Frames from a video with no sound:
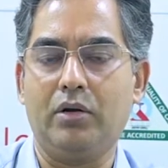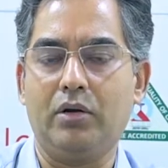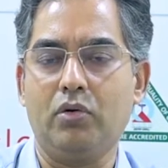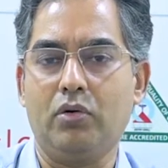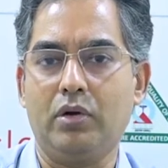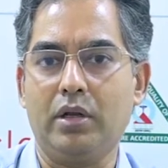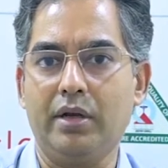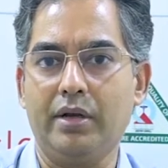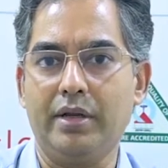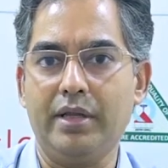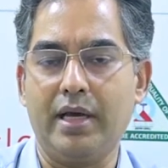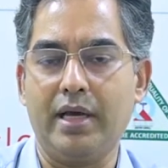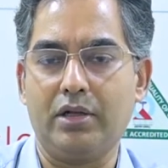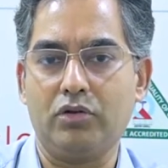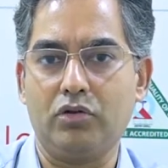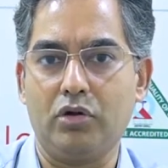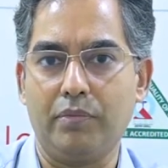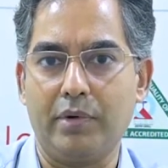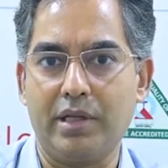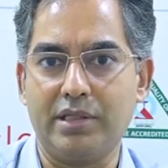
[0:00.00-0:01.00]
total knee
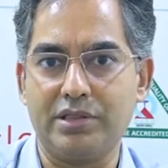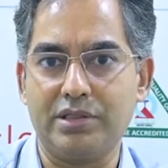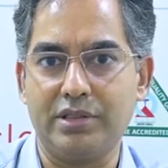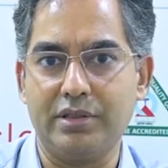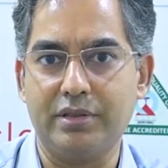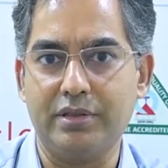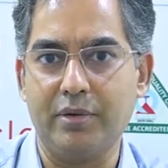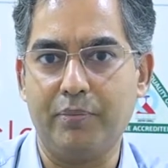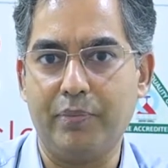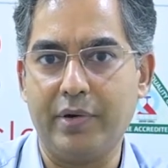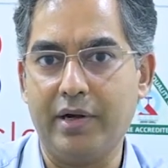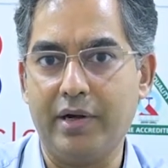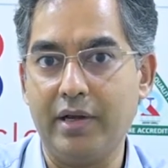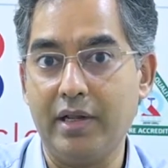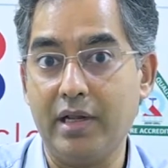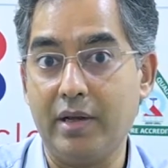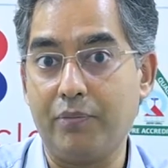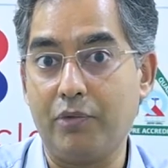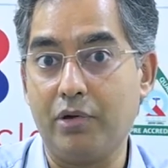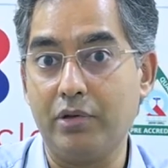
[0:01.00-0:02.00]
arthroplasty
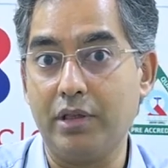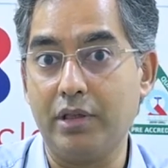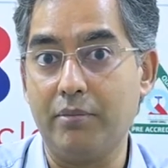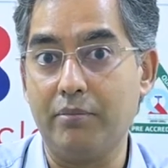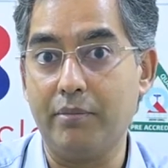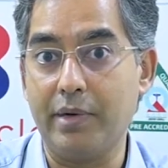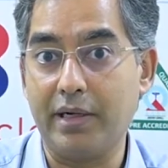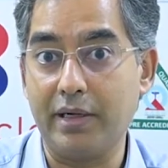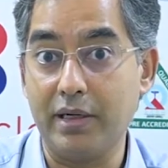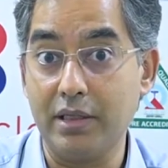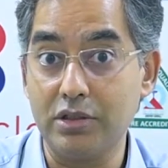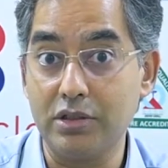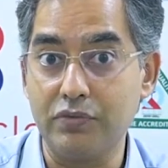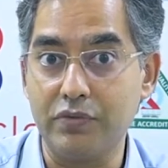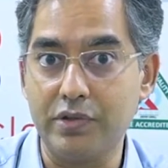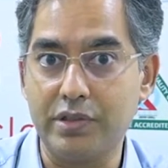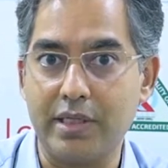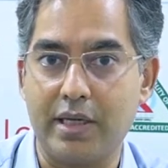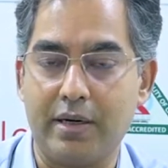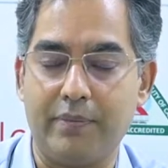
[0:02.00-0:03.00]
depending upon the metals
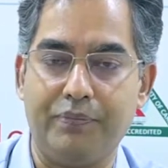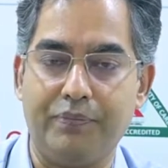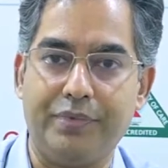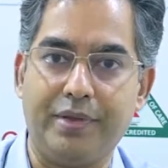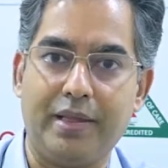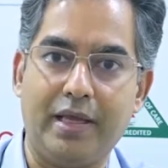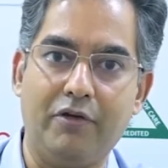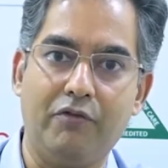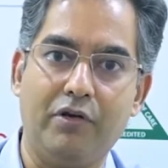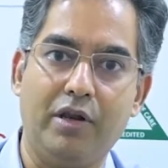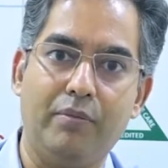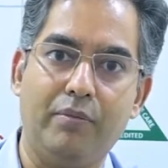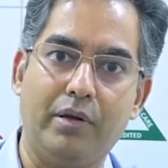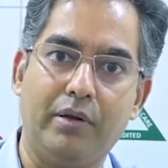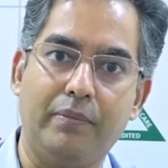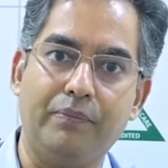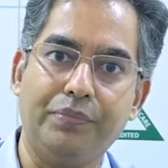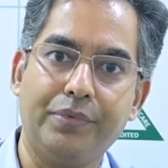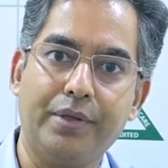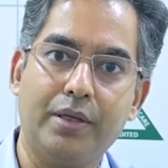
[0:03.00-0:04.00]
which are
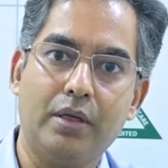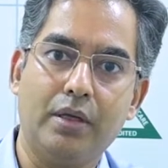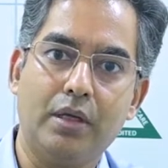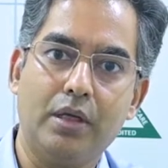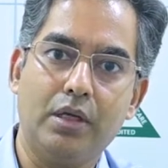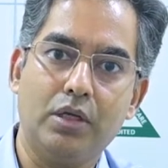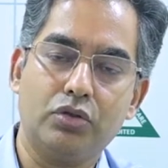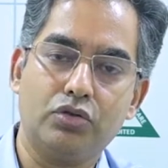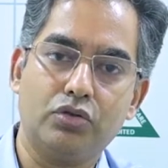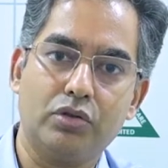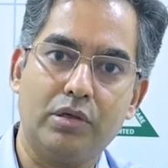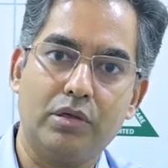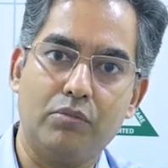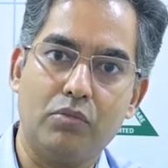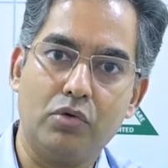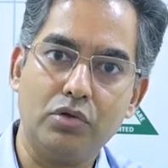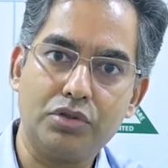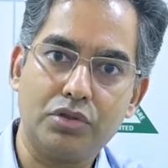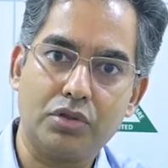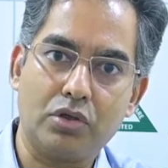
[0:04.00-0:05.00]
available so the
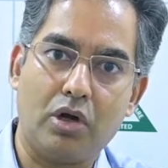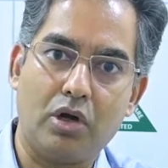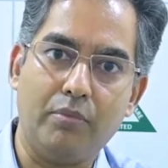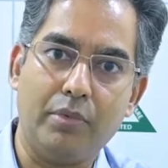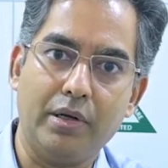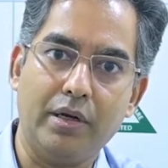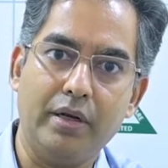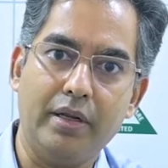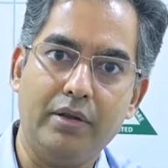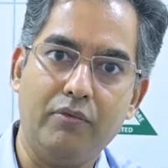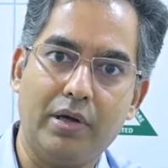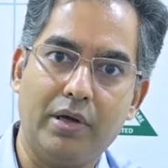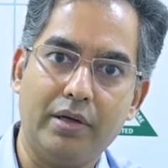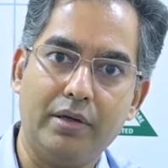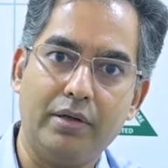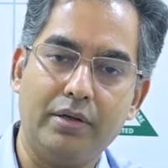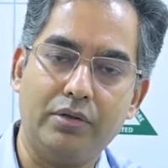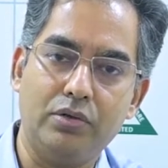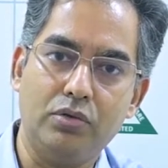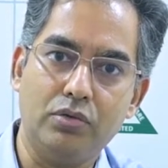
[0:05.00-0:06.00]
most commonly
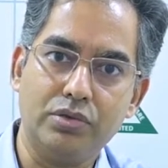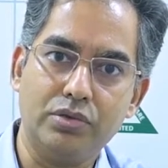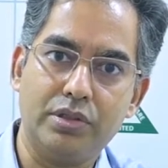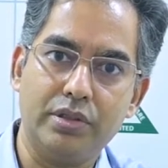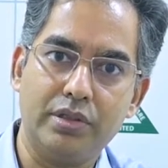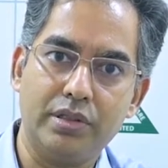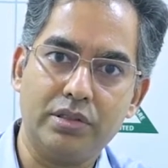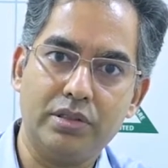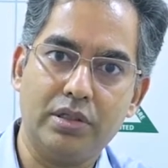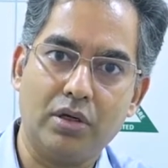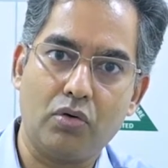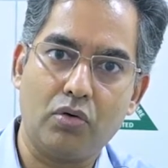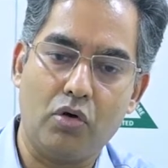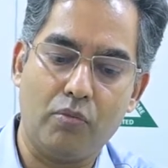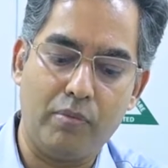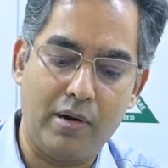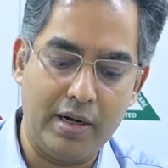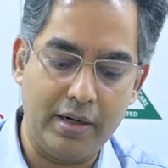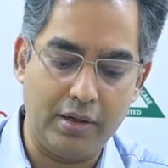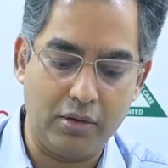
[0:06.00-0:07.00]
one used is the
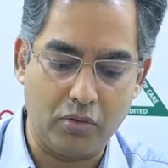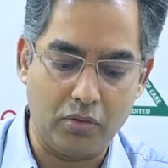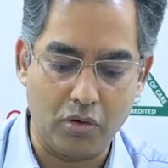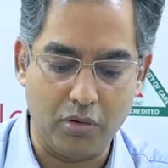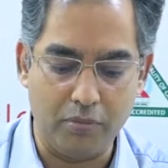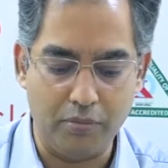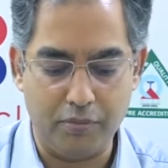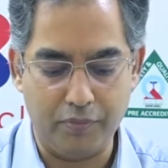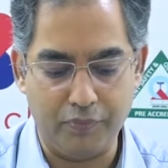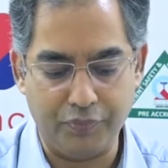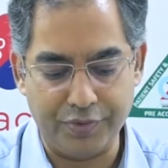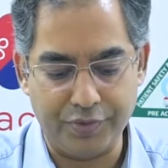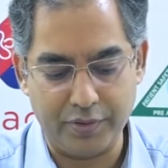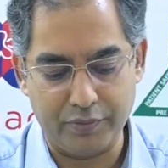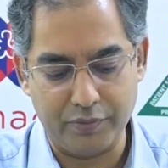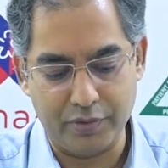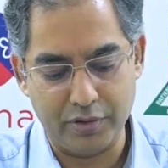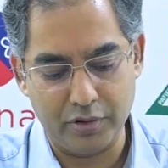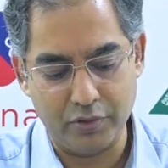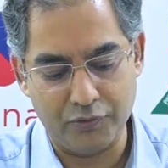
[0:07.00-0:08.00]
cobalt chrome.
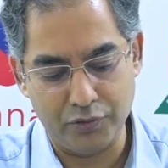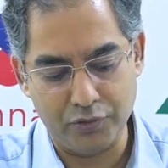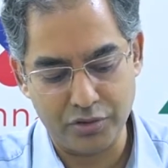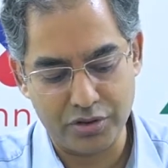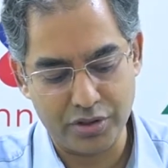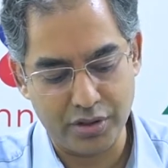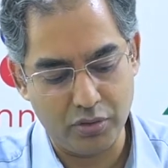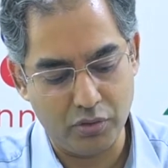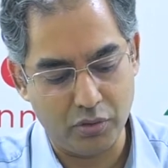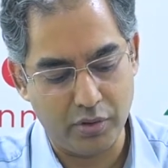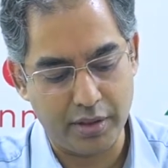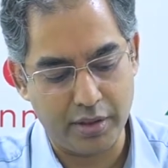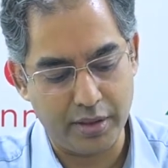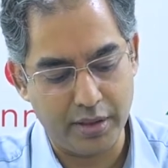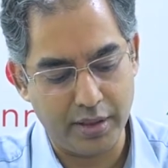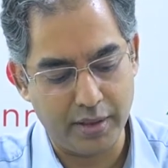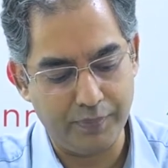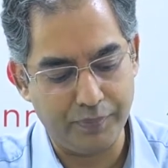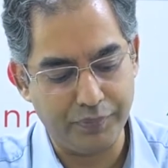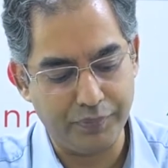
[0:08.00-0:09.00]
If you see over here,